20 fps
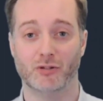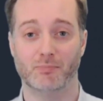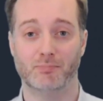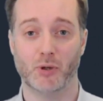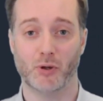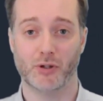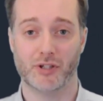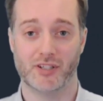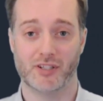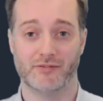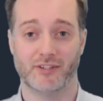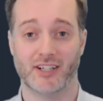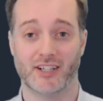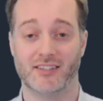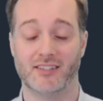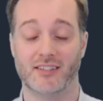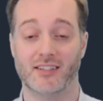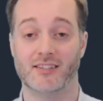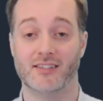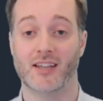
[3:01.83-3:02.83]
border
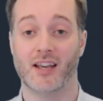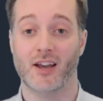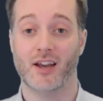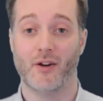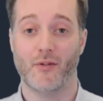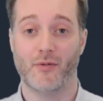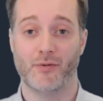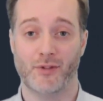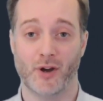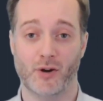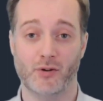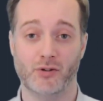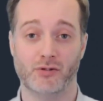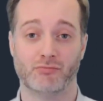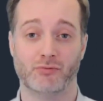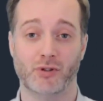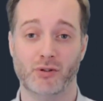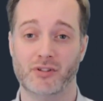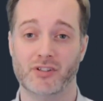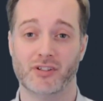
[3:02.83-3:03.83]
devices, those
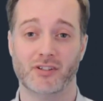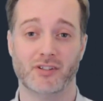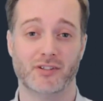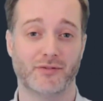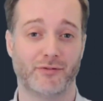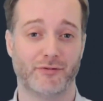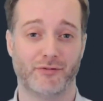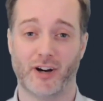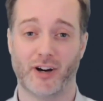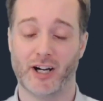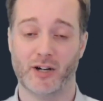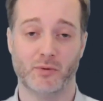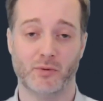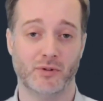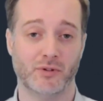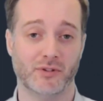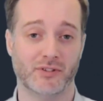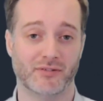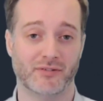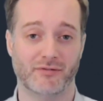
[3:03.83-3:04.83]
routers,
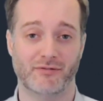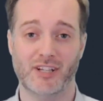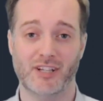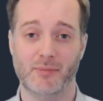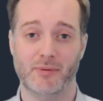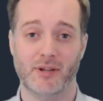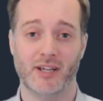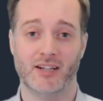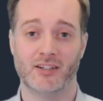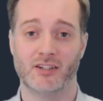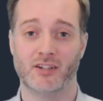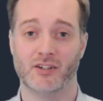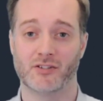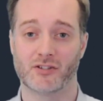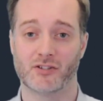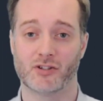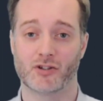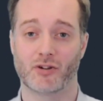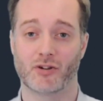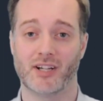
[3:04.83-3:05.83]
firewalls and VPN
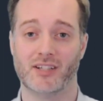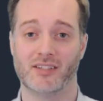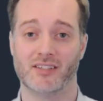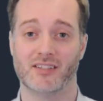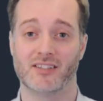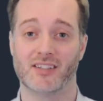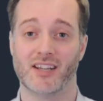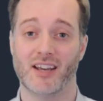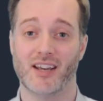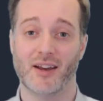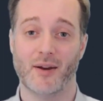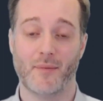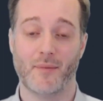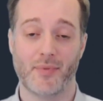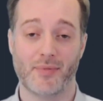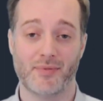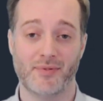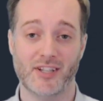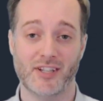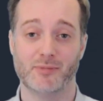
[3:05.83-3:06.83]
concentrators,
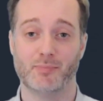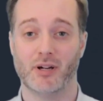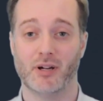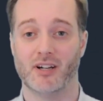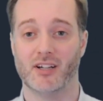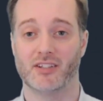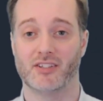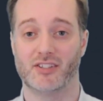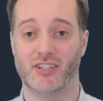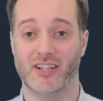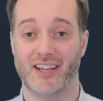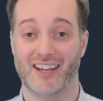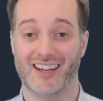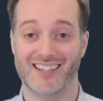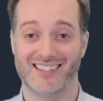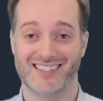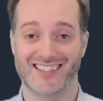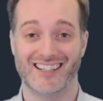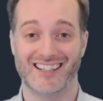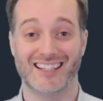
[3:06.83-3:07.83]
this past year
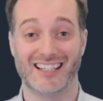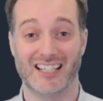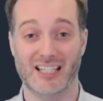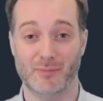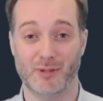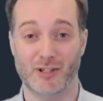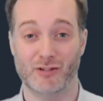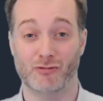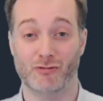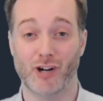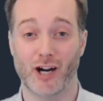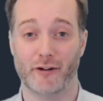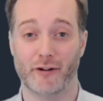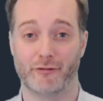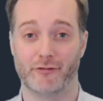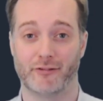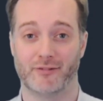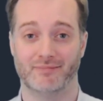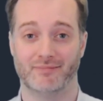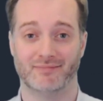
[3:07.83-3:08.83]
has likely been
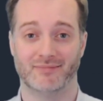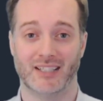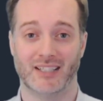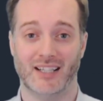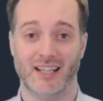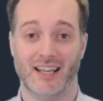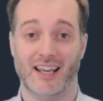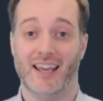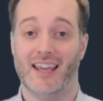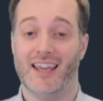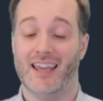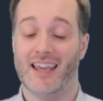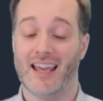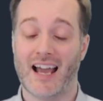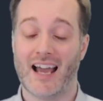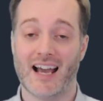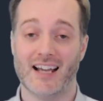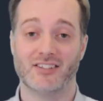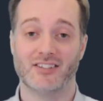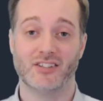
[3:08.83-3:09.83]
rough. It
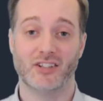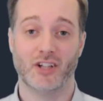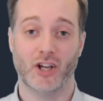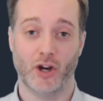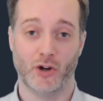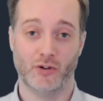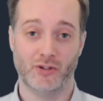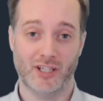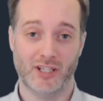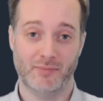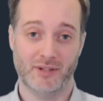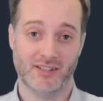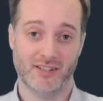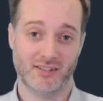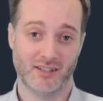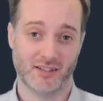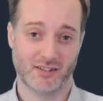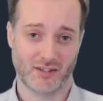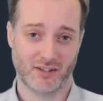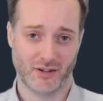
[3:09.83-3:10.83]
hasn't only been
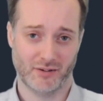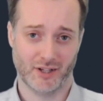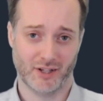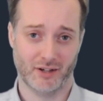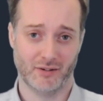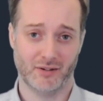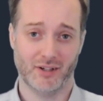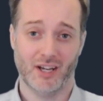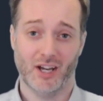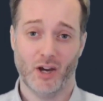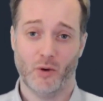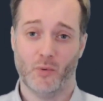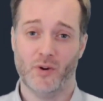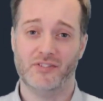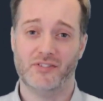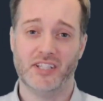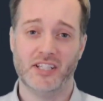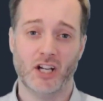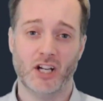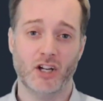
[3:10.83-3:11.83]
Cisco though. We've
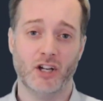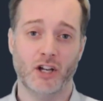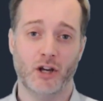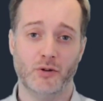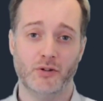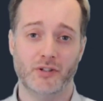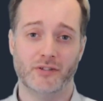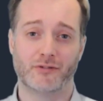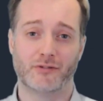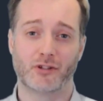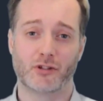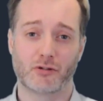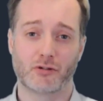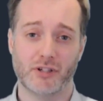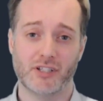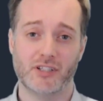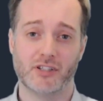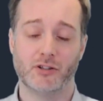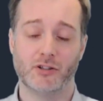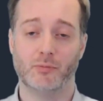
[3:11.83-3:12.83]
seen a load of
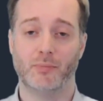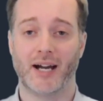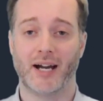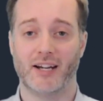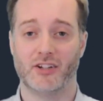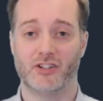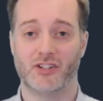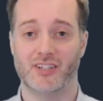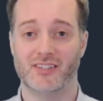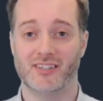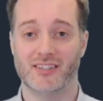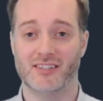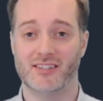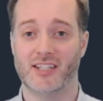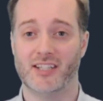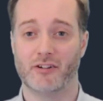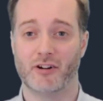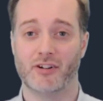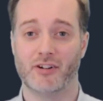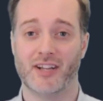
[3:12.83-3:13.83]
critical patches and
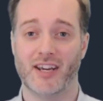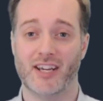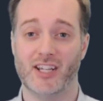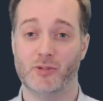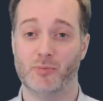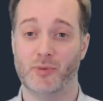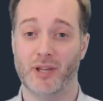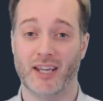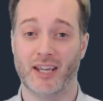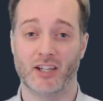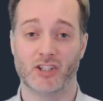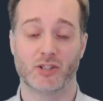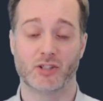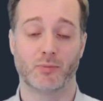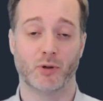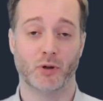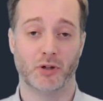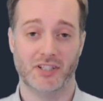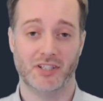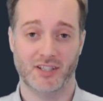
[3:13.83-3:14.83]
0 days being
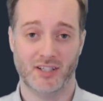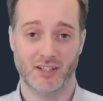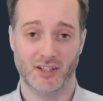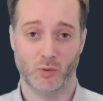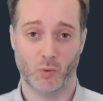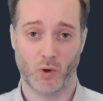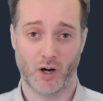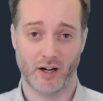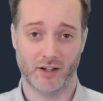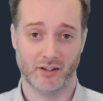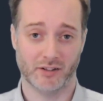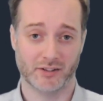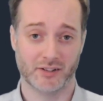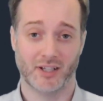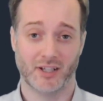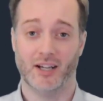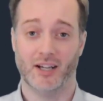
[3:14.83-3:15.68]
exploited in the wild,